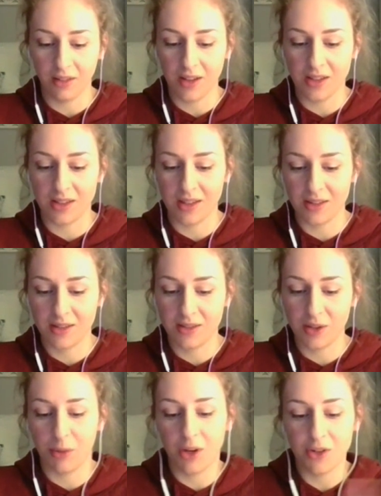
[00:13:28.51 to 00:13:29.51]
is this
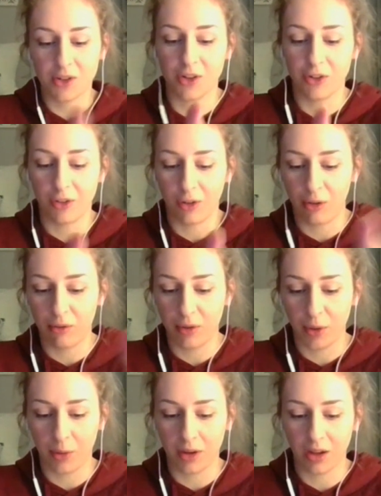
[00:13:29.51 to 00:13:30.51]
too much control
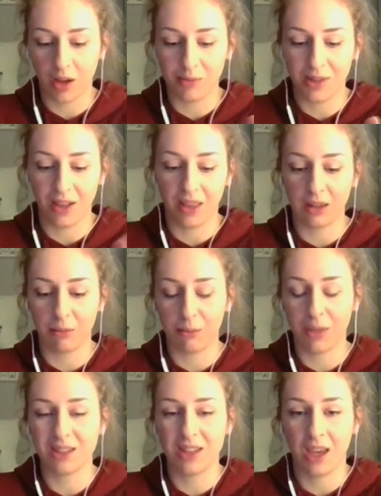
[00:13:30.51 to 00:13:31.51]
for one company? Like
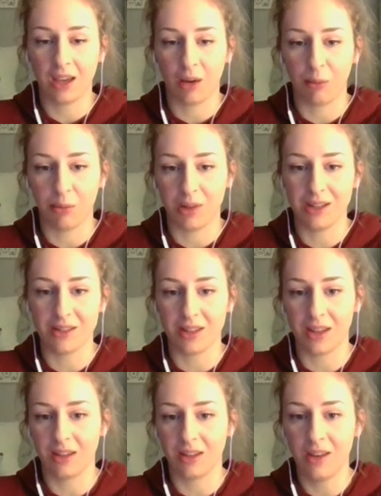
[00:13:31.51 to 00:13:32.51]
big tech companies
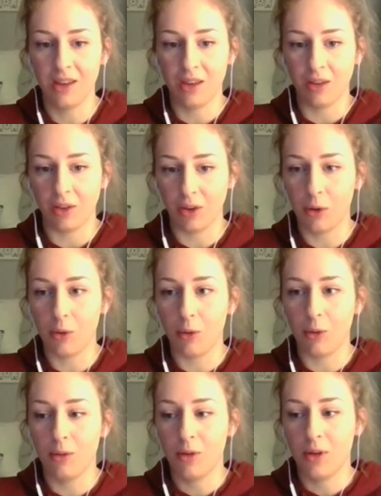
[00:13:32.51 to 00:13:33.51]
like
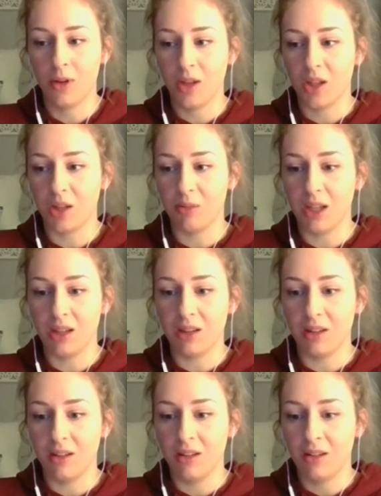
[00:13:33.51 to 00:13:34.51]
Google. I
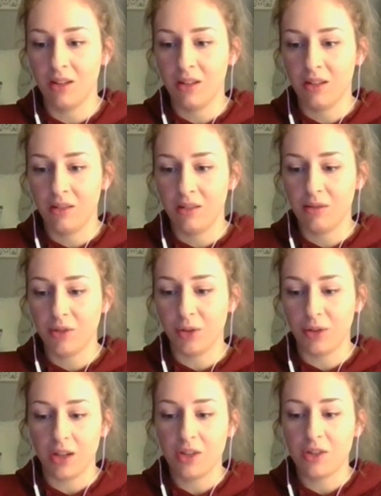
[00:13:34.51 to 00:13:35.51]
mean,
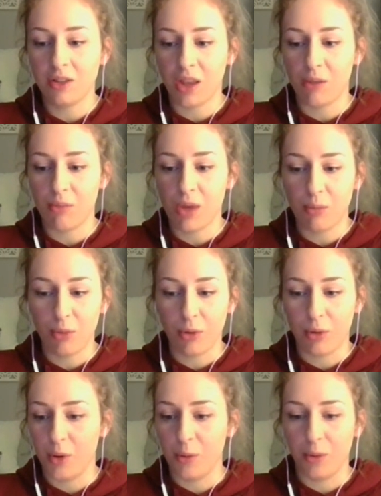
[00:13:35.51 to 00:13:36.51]
traditionally
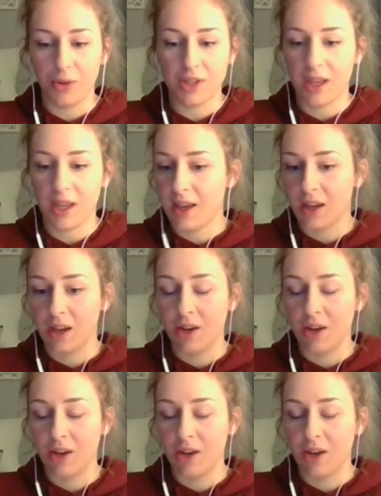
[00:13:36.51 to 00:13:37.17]
people who will say